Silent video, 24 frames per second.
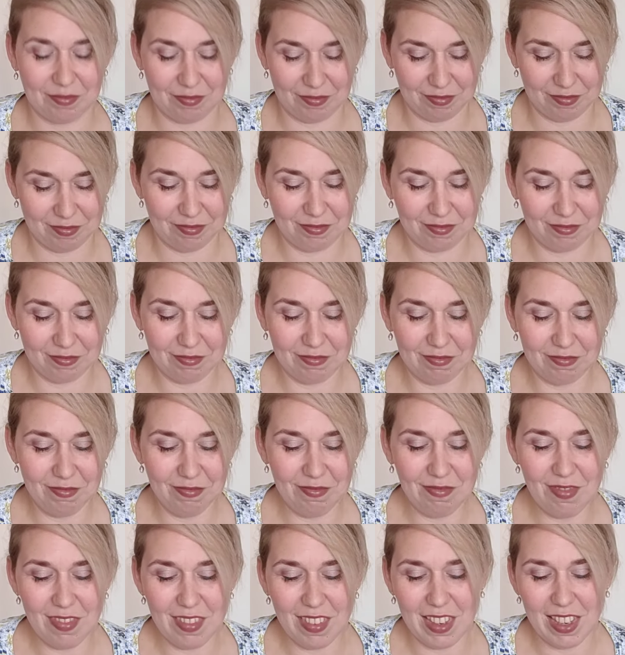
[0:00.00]

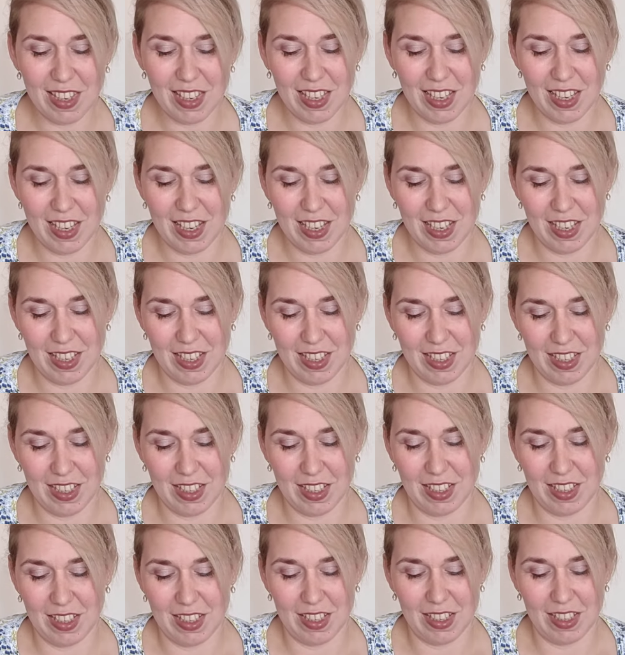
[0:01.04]

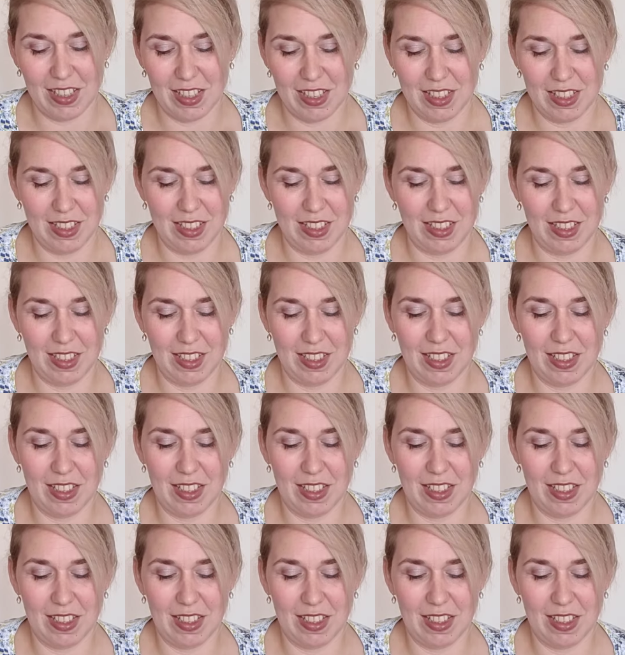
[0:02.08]
[no speech]